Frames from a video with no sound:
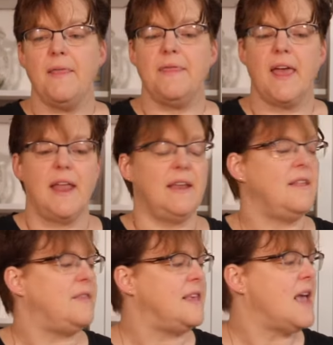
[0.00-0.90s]

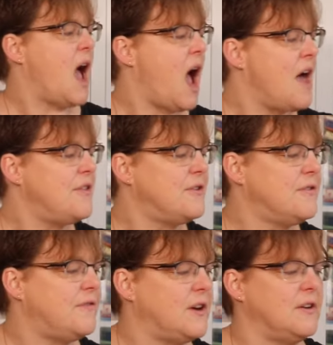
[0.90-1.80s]
Then the
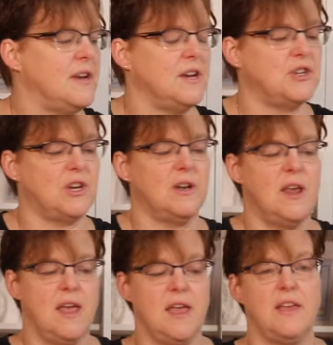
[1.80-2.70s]
other variation
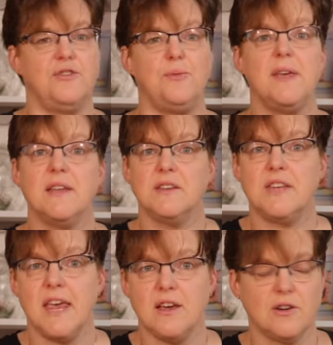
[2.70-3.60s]
is we can
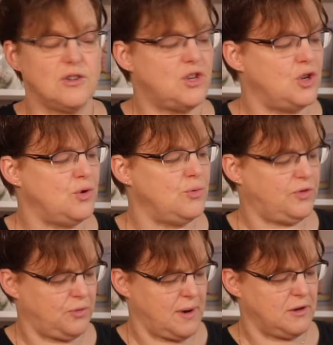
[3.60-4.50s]
take our two
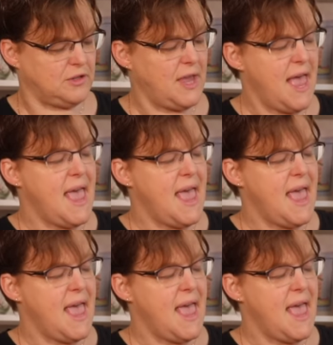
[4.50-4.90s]
squares